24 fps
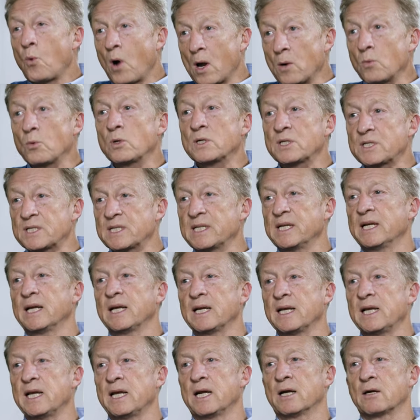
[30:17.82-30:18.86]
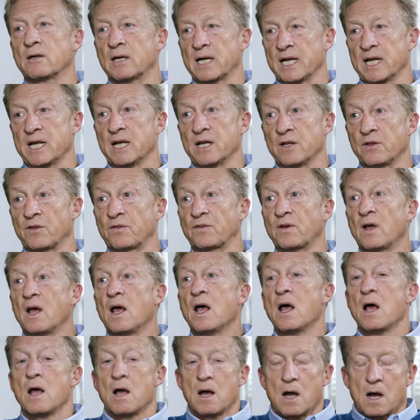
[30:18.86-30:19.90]
What we're seeing here is
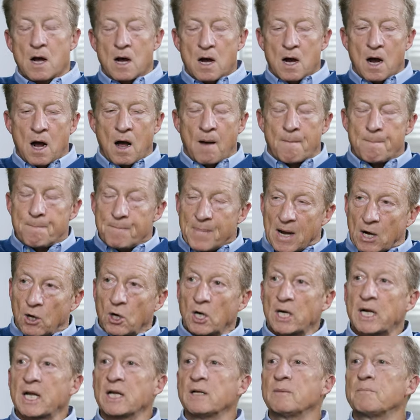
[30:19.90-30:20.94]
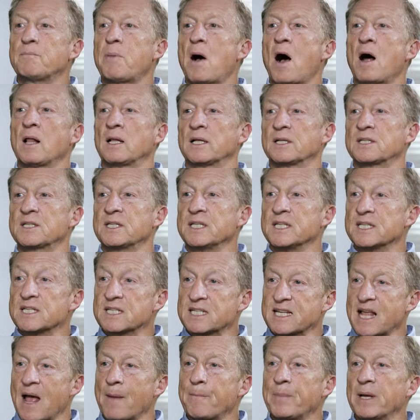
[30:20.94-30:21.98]
American policy
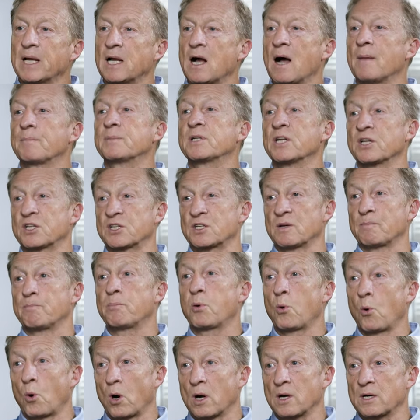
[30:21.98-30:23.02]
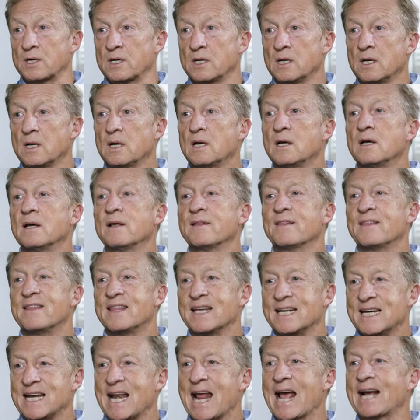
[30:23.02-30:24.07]
stepping up to support
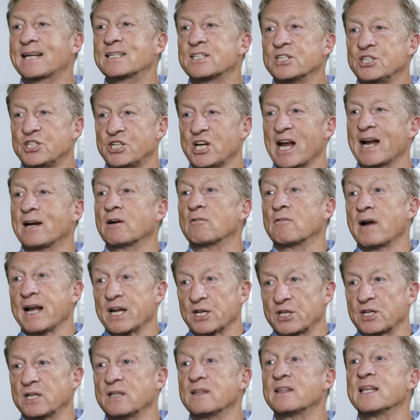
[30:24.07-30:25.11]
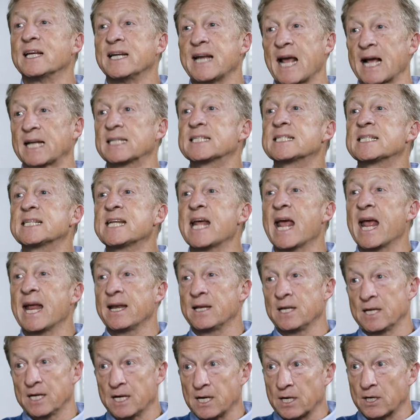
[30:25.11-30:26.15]
the next generation, the next
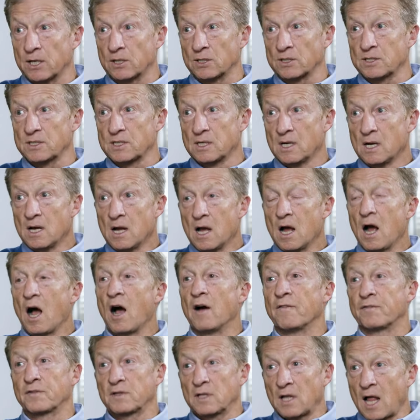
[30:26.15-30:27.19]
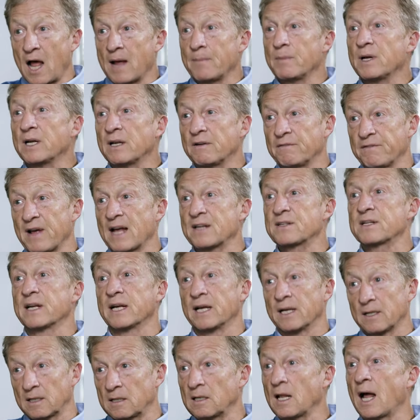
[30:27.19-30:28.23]
10 years of climate
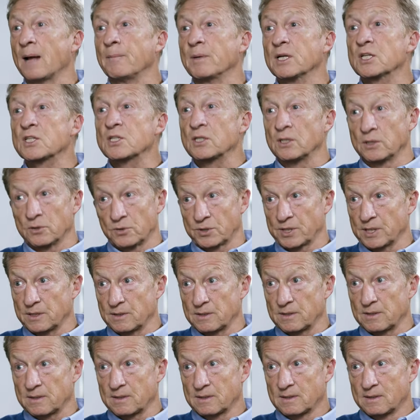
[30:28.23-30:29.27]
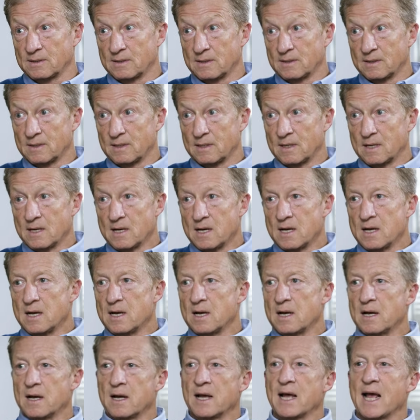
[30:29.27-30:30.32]
investing and climate solutions.
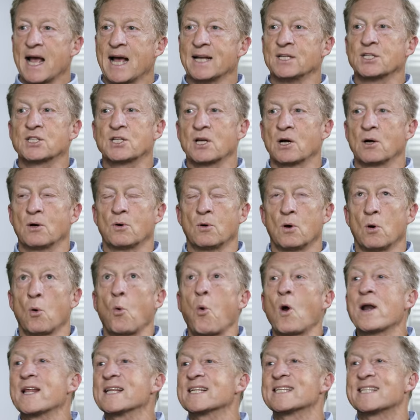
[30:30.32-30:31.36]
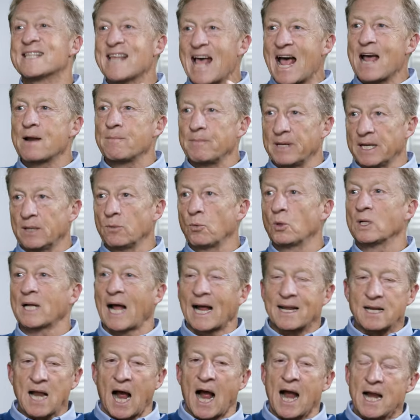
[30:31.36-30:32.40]
And so, what does that mean?
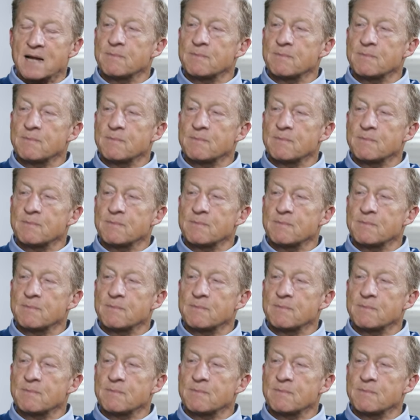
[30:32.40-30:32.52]
Well, I'd,